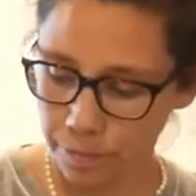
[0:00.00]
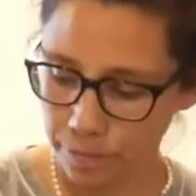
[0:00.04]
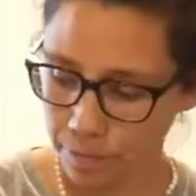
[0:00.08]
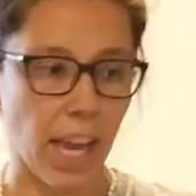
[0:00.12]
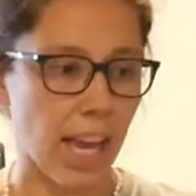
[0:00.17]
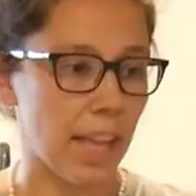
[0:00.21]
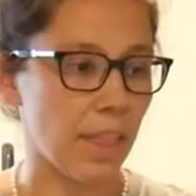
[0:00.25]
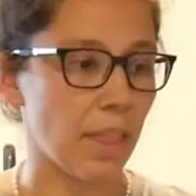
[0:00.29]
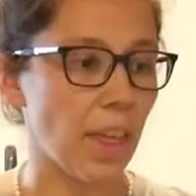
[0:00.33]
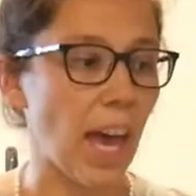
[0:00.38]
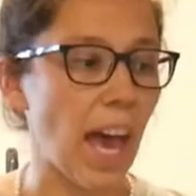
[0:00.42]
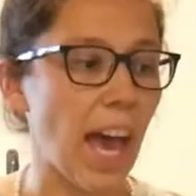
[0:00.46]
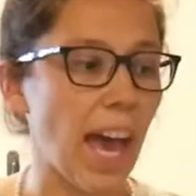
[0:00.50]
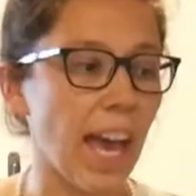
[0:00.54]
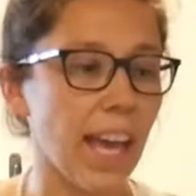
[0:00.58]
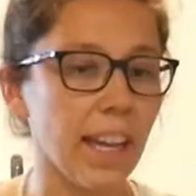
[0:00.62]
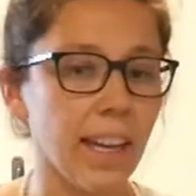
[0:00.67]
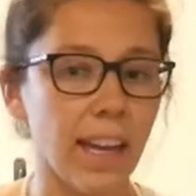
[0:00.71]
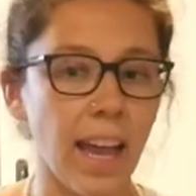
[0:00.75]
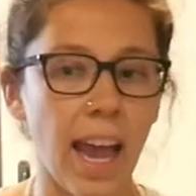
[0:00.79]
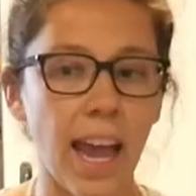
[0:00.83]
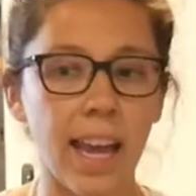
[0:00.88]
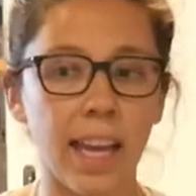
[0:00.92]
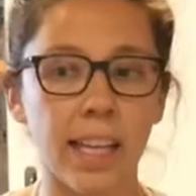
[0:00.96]
Okay,
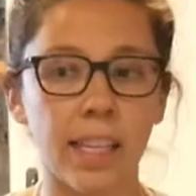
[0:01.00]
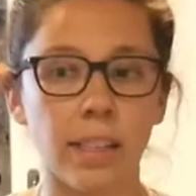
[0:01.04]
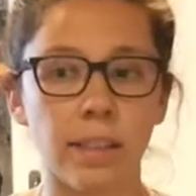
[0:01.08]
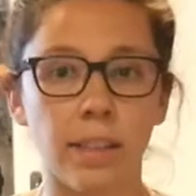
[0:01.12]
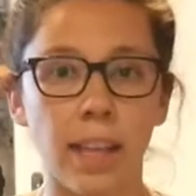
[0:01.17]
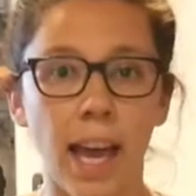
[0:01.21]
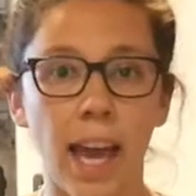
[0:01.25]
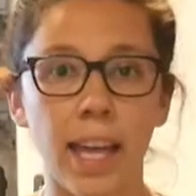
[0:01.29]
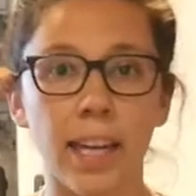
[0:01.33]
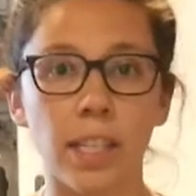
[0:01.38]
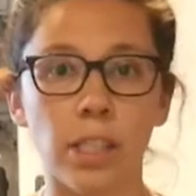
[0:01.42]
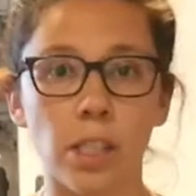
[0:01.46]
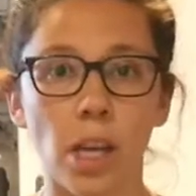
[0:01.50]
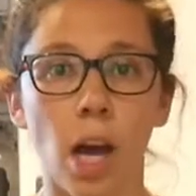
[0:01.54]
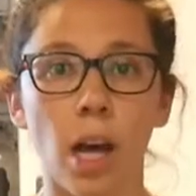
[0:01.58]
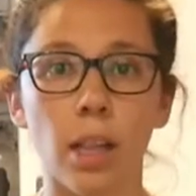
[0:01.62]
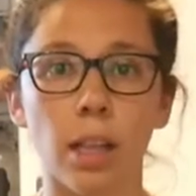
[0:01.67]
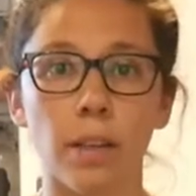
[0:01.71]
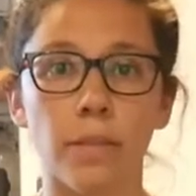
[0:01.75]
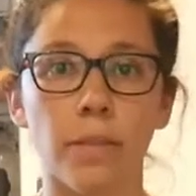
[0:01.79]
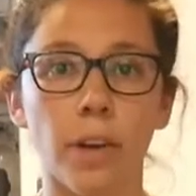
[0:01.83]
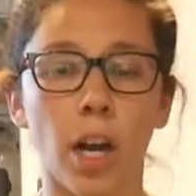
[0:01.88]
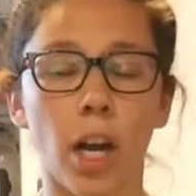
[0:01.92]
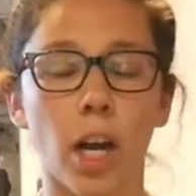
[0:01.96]
that is
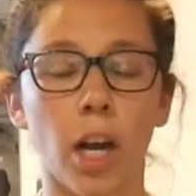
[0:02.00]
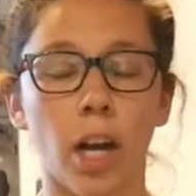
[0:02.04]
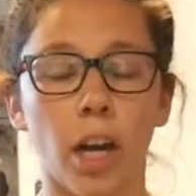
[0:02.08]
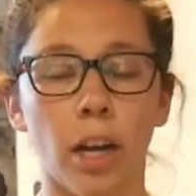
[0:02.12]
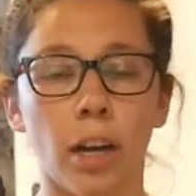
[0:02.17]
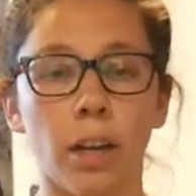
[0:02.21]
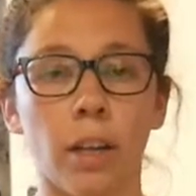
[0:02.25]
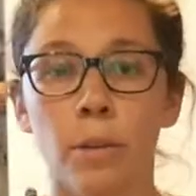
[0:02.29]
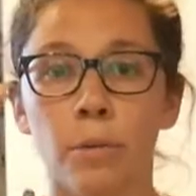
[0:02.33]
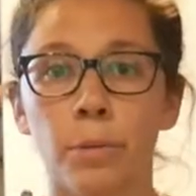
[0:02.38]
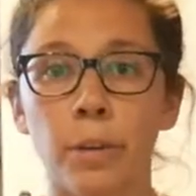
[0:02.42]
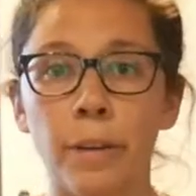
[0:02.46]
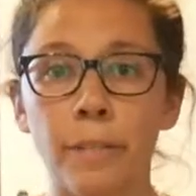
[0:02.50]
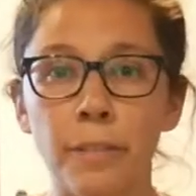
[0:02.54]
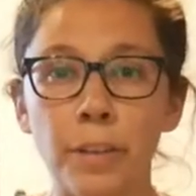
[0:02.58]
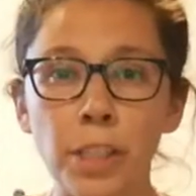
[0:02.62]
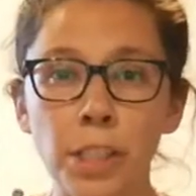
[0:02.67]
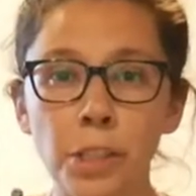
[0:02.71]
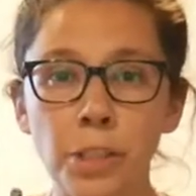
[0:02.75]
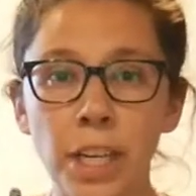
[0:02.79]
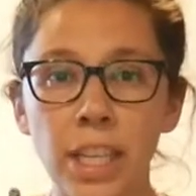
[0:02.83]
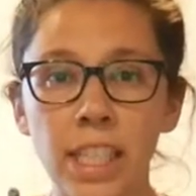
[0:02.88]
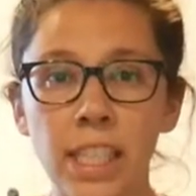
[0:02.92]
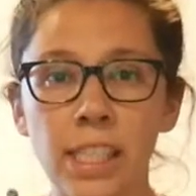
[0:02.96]
all of our
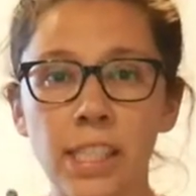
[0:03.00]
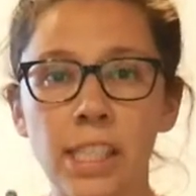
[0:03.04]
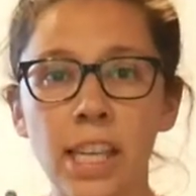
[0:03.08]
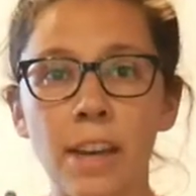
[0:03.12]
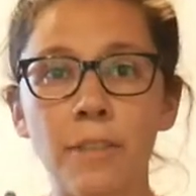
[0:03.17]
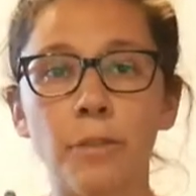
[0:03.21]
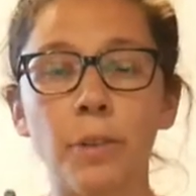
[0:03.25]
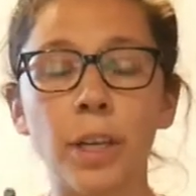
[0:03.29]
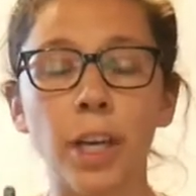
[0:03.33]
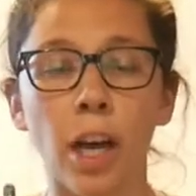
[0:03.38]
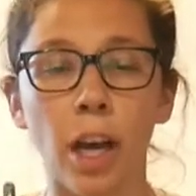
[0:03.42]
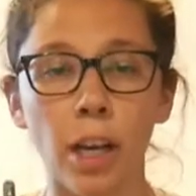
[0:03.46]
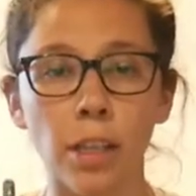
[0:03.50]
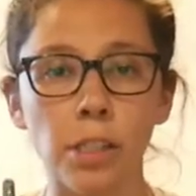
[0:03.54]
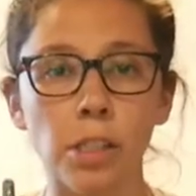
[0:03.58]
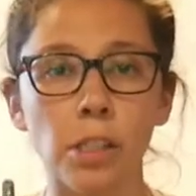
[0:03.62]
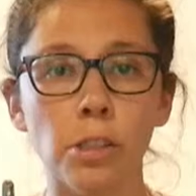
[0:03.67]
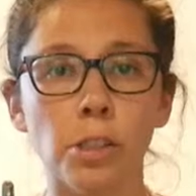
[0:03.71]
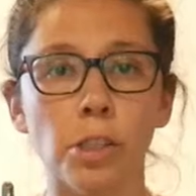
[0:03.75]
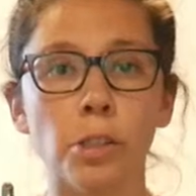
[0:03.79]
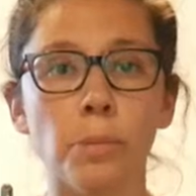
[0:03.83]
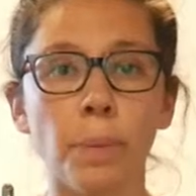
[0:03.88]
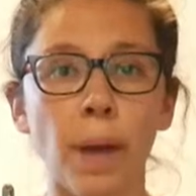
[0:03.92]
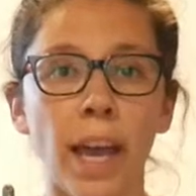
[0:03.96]
refrigerated stuff. We
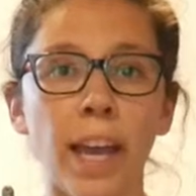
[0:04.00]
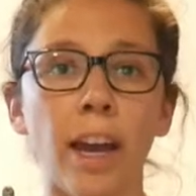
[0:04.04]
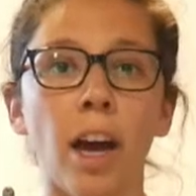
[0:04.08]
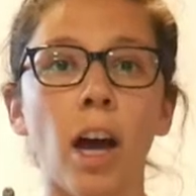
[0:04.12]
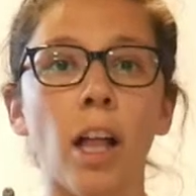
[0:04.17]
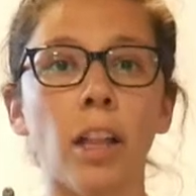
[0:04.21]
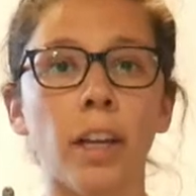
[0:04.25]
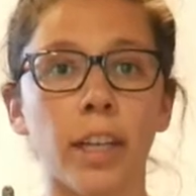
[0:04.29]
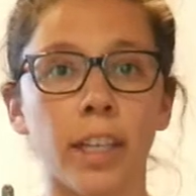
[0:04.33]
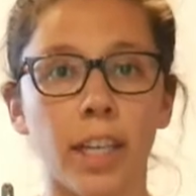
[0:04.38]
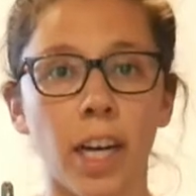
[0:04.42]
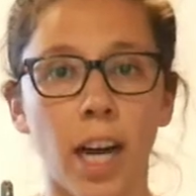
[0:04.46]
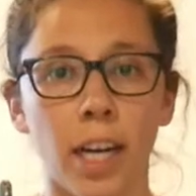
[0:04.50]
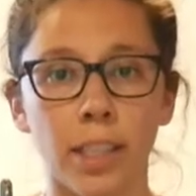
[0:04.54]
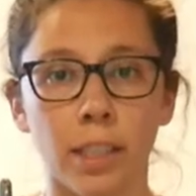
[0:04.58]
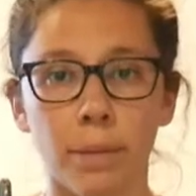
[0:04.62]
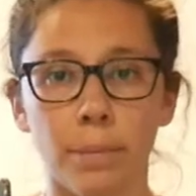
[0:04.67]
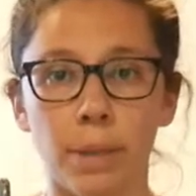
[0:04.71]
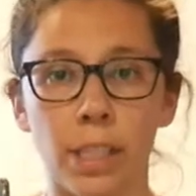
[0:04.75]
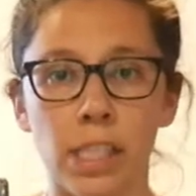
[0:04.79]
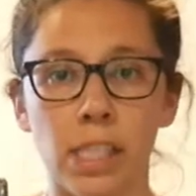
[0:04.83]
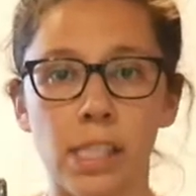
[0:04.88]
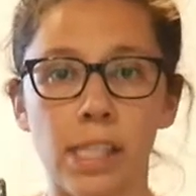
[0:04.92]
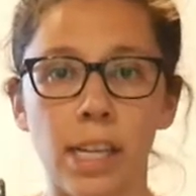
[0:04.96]
also do buy all our
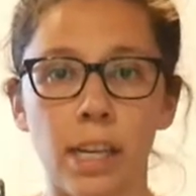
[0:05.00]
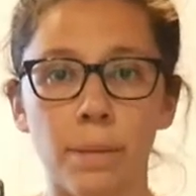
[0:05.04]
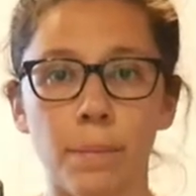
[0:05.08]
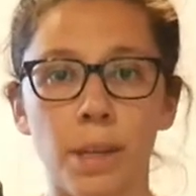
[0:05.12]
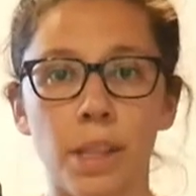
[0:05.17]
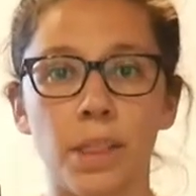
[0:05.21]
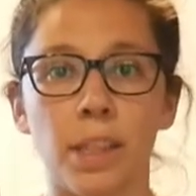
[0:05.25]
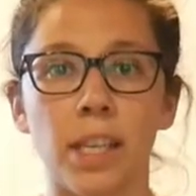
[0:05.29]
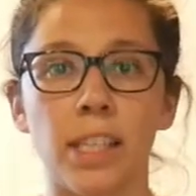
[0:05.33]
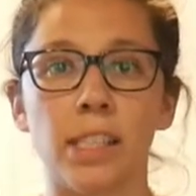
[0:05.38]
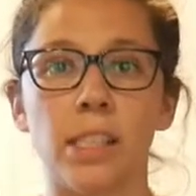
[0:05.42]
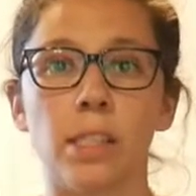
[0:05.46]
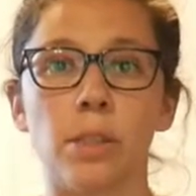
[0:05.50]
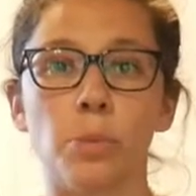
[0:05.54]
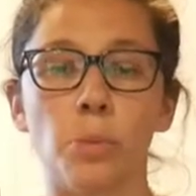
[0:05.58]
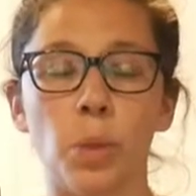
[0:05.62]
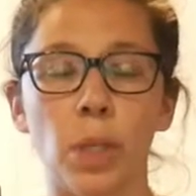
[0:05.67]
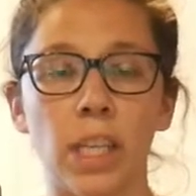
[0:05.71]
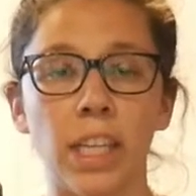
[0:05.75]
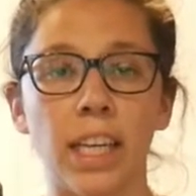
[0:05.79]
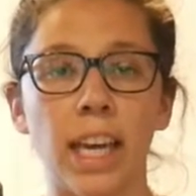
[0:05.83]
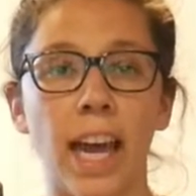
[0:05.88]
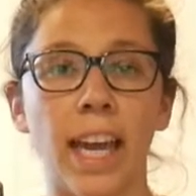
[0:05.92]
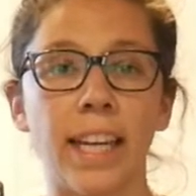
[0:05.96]
condiments there, but this
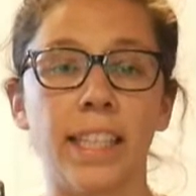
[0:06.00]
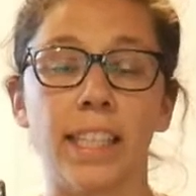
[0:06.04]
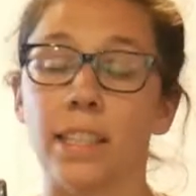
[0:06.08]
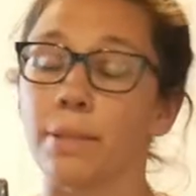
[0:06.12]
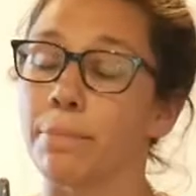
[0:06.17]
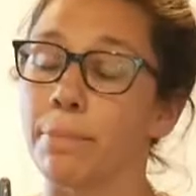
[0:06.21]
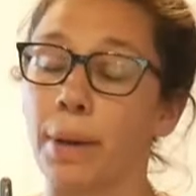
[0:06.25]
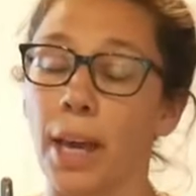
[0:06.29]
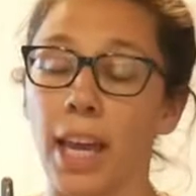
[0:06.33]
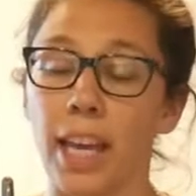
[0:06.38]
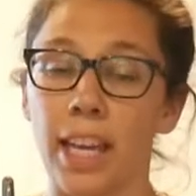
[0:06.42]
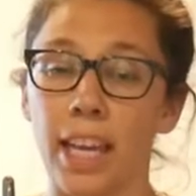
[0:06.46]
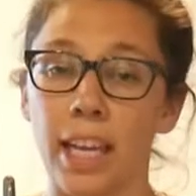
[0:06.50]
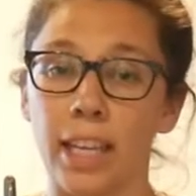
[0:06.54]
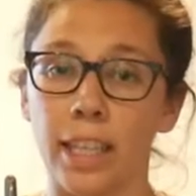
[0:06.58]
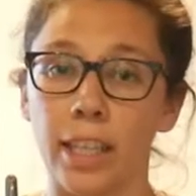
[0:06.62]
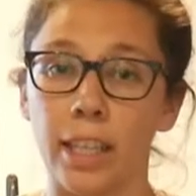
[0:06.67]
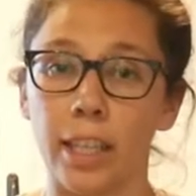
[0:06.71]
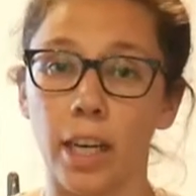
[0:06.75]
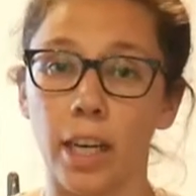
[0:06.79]
week I didn't buy any